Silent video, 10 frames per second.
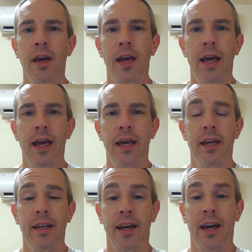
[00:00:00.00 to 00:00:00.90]

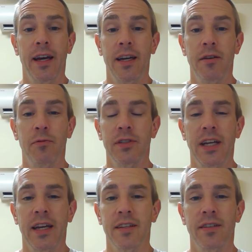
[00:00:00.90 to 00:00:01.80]
And I was
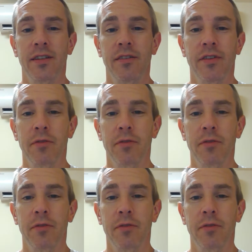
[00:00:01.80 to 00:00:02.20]
asked if I